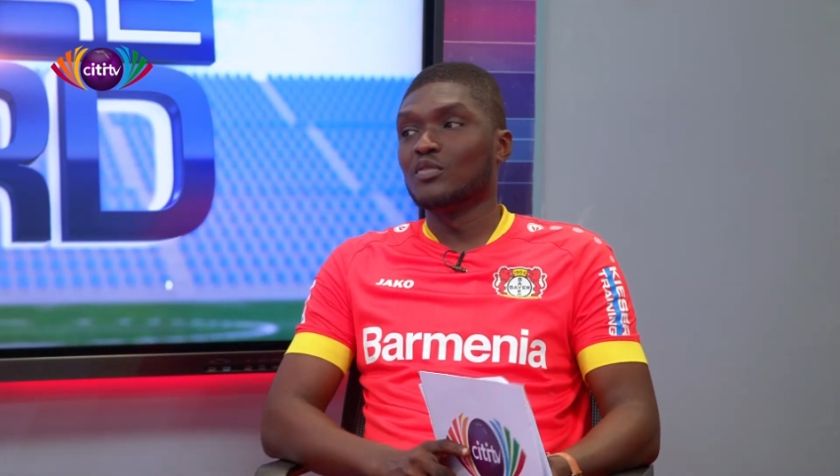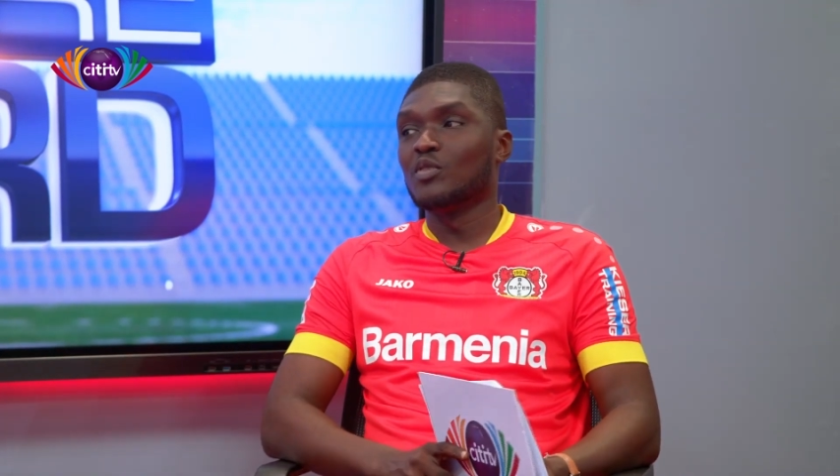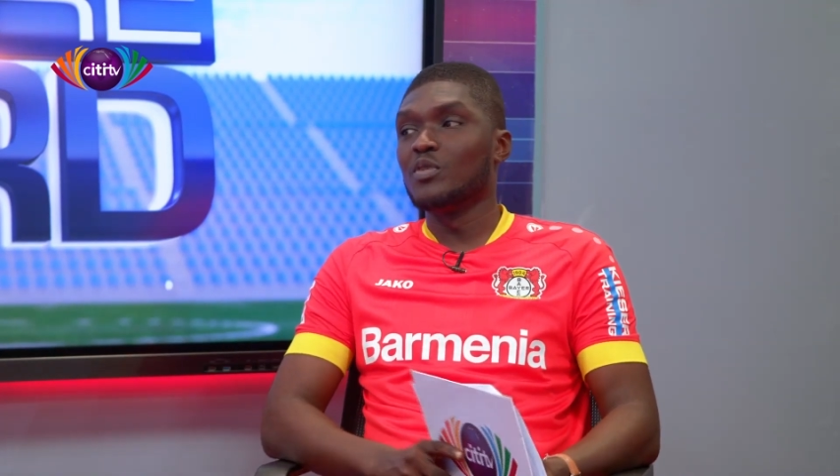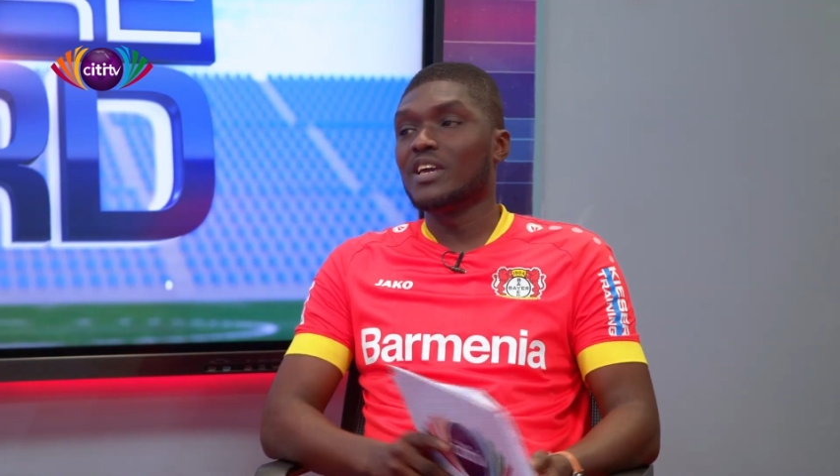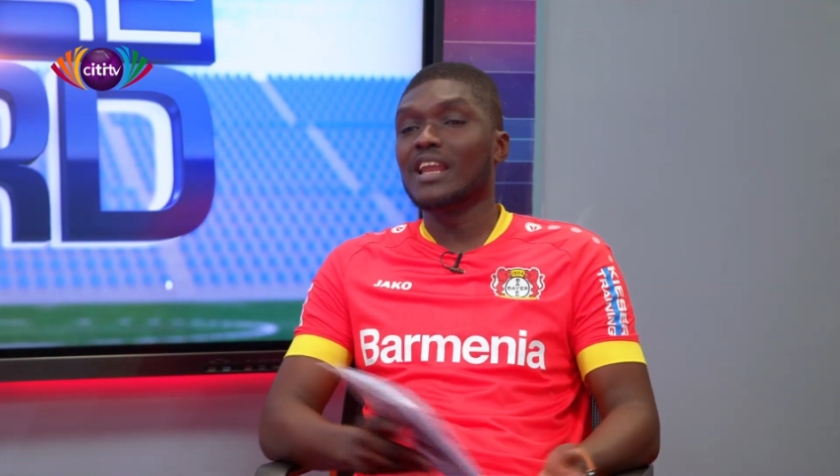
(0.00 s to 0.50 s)
of the
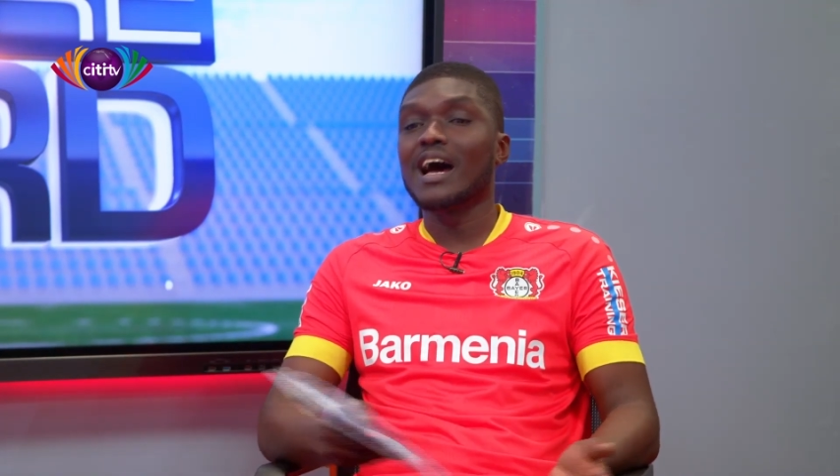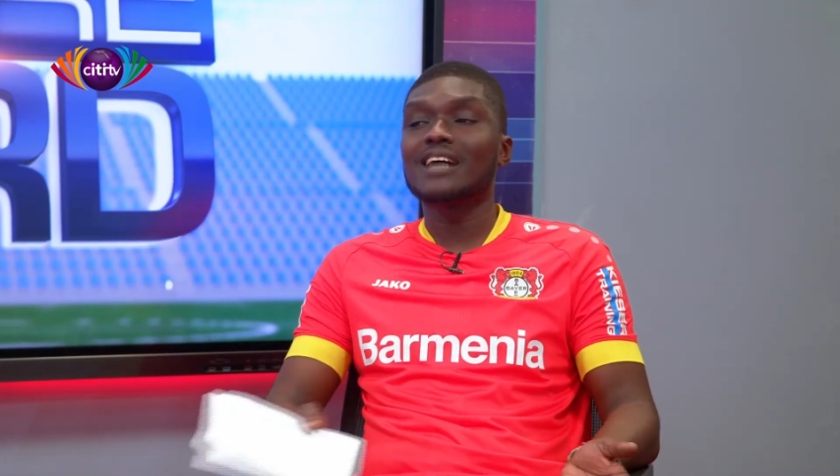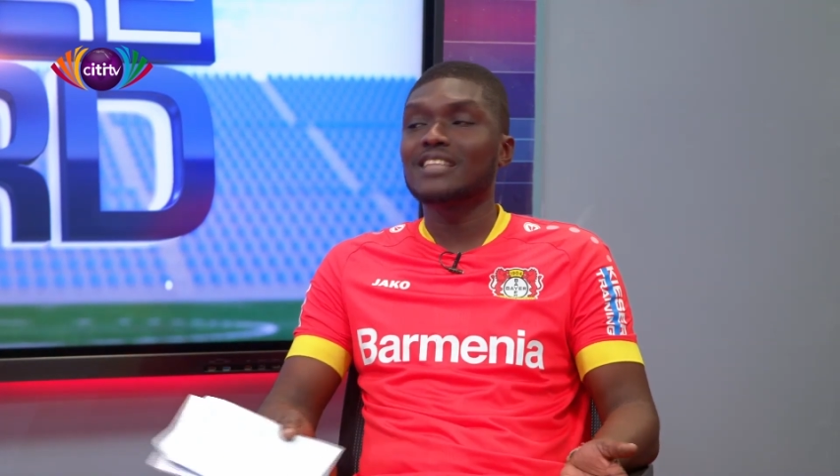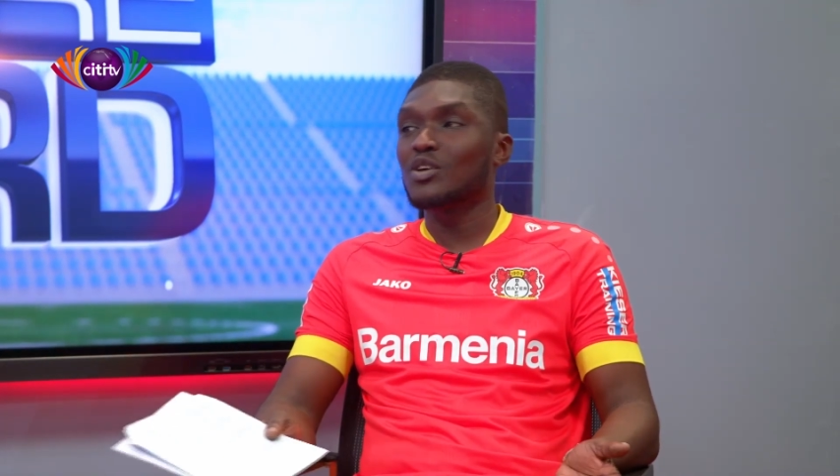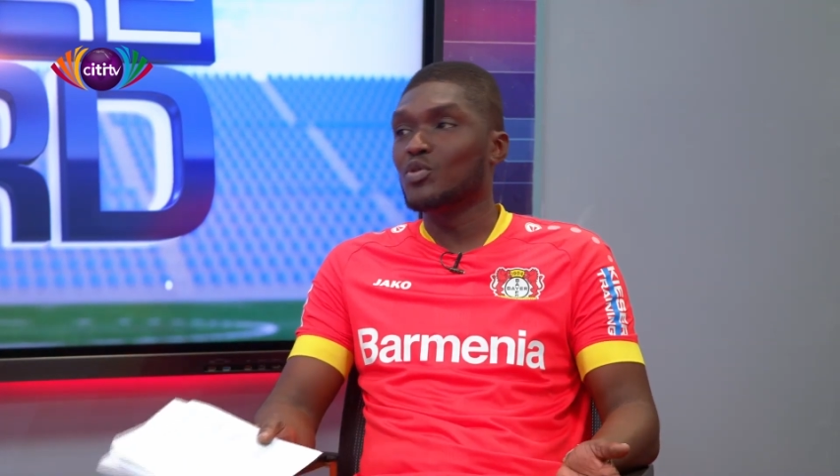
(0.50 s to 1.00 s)
weekend.
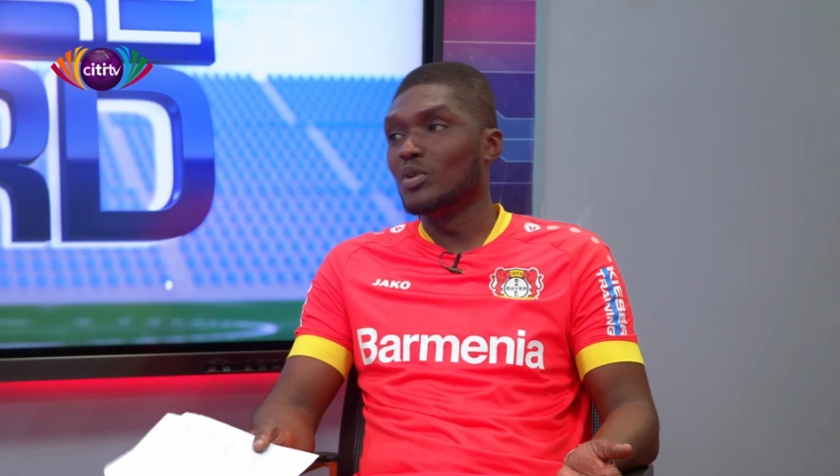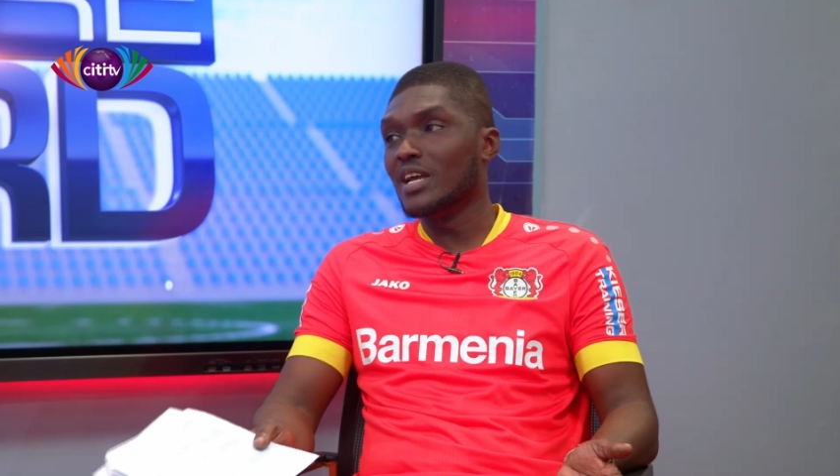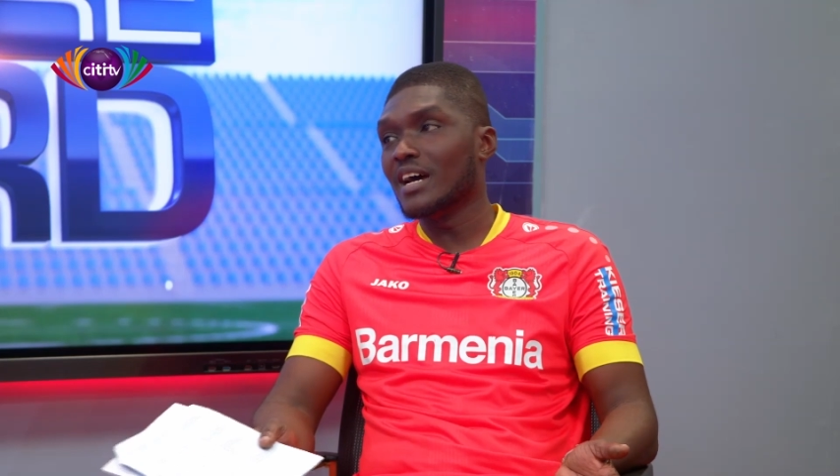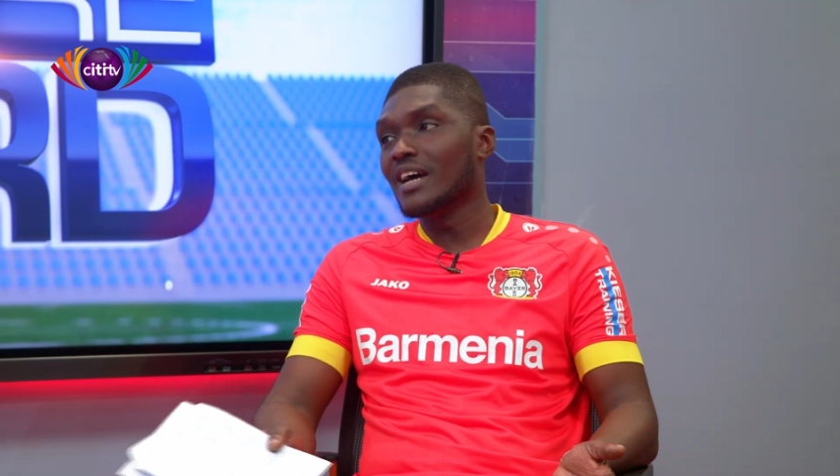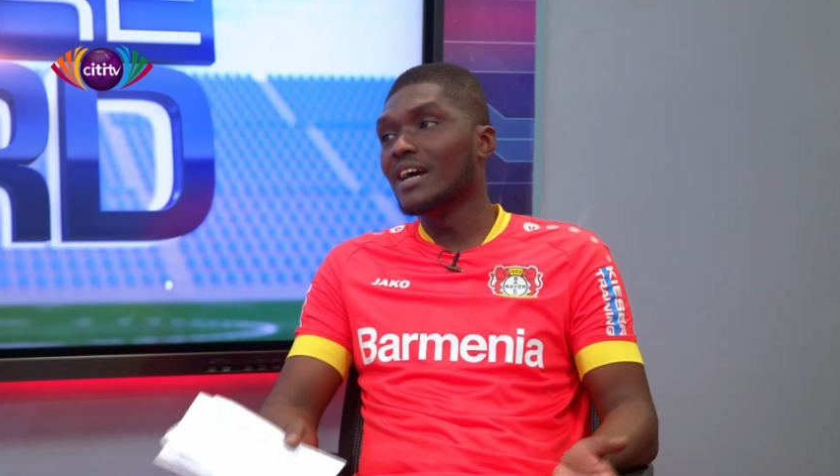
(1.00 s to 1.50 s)
Arda
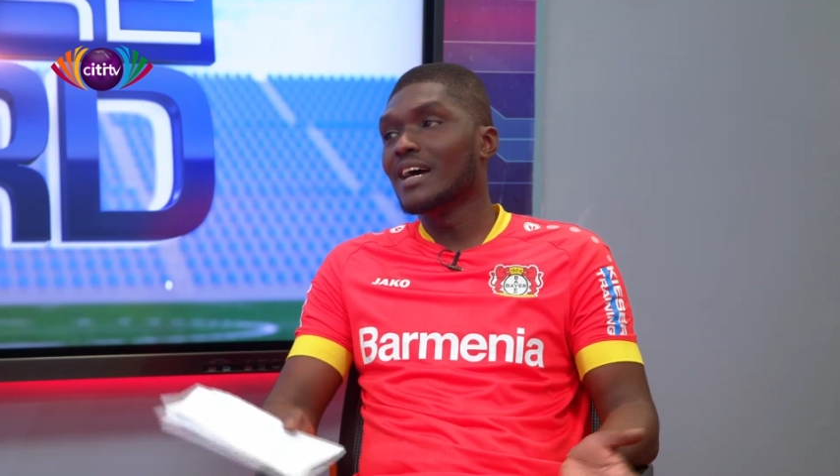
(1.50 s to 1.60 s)
Güler